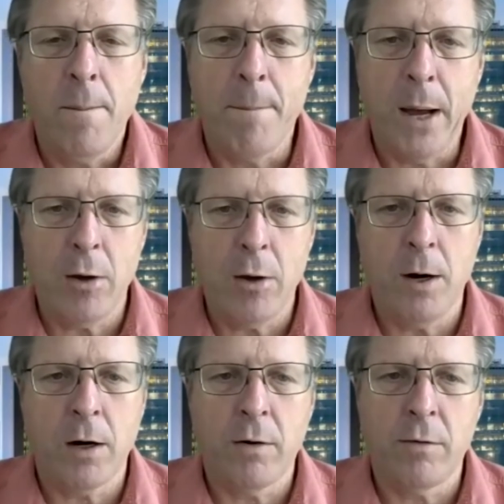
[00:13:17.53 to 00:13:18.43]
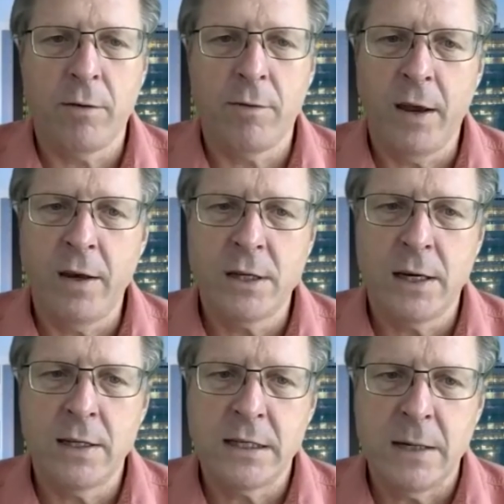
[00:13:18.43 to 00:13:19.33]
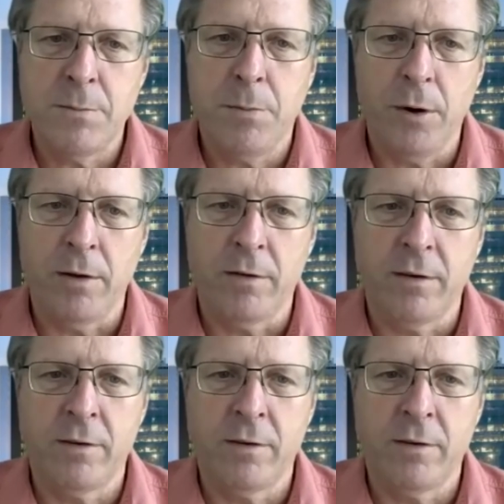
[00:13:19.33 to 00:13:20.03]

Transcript: biomarkers of aging as endpoints.